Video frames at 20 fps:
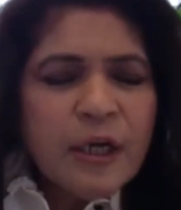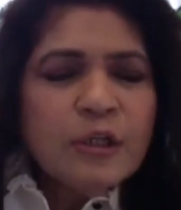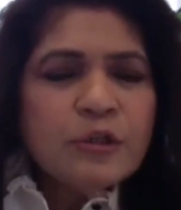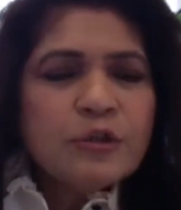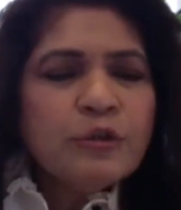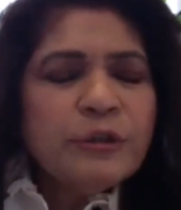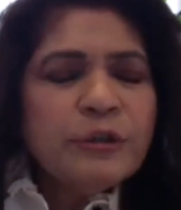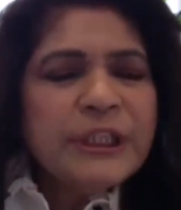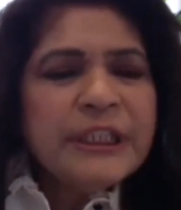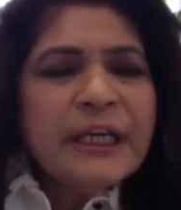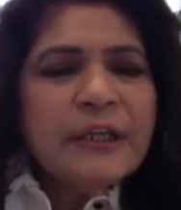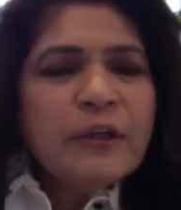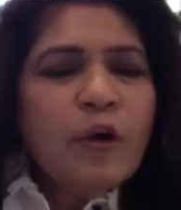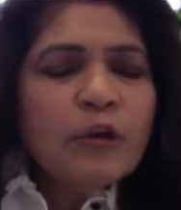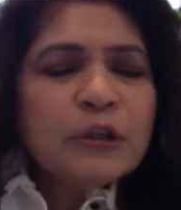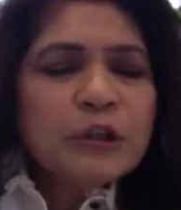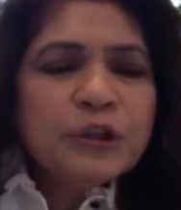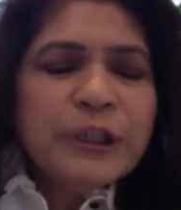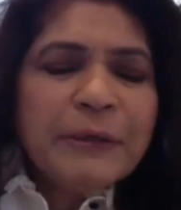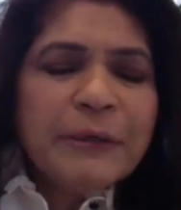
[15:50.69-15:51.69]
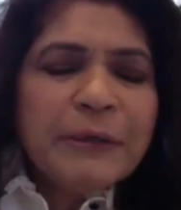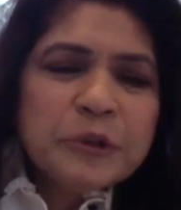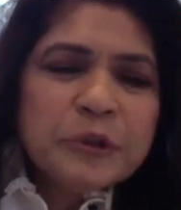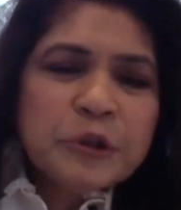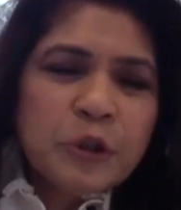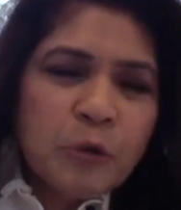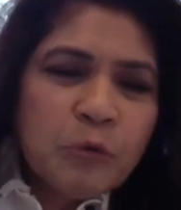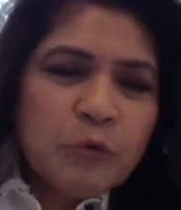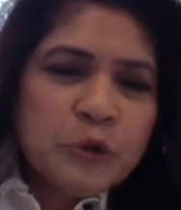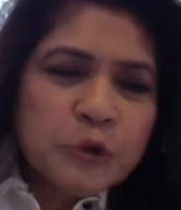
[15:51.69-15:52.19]
So these are not
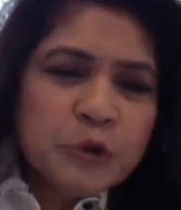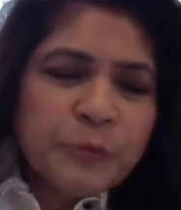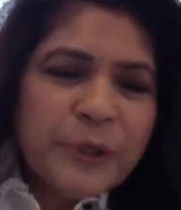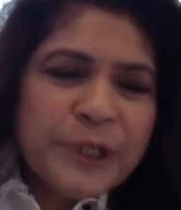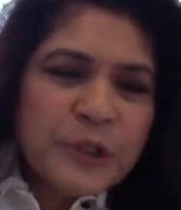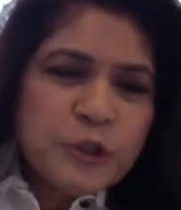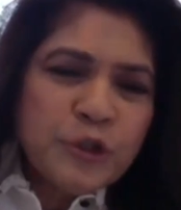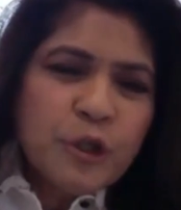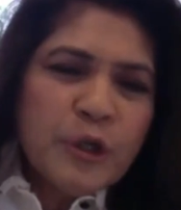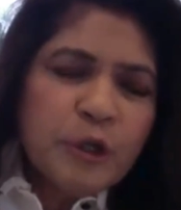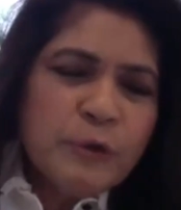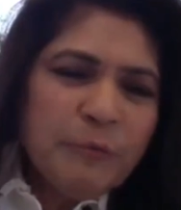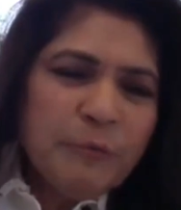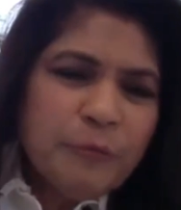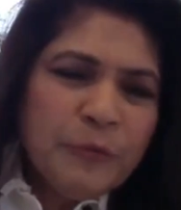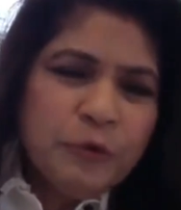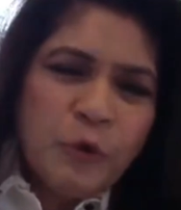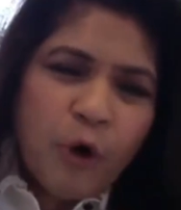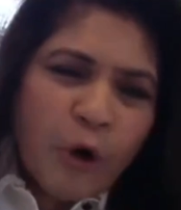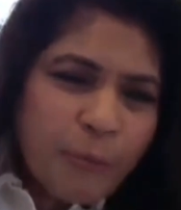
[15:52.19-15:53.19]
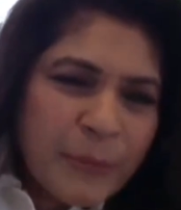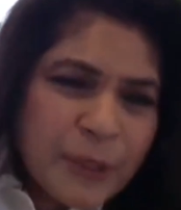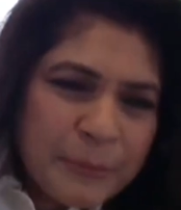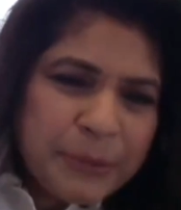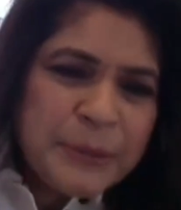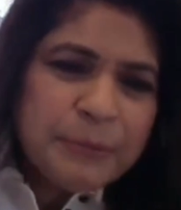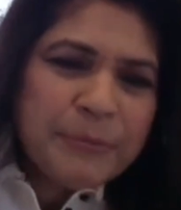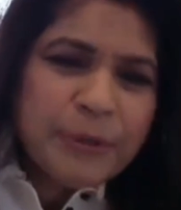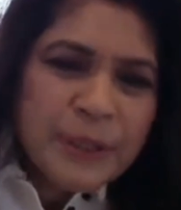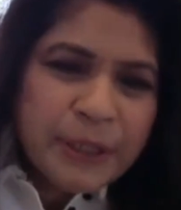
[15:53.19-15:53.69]
gemstones which normal
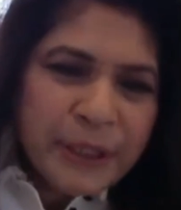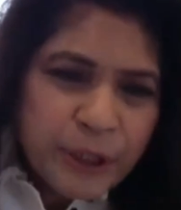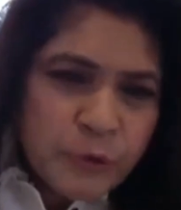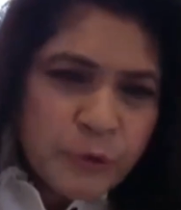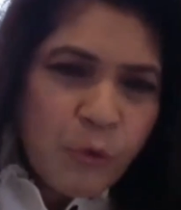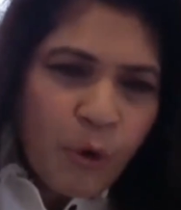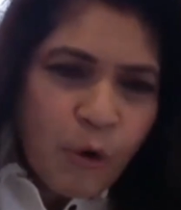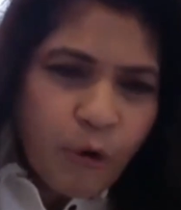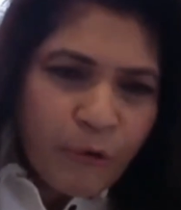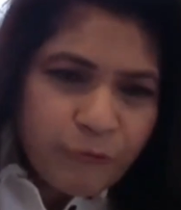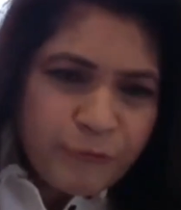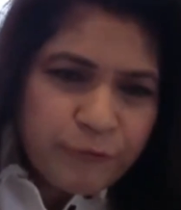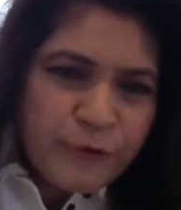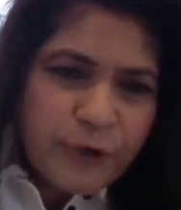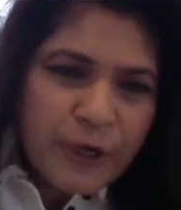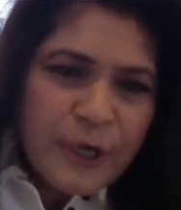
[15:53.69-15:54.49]
people knew of,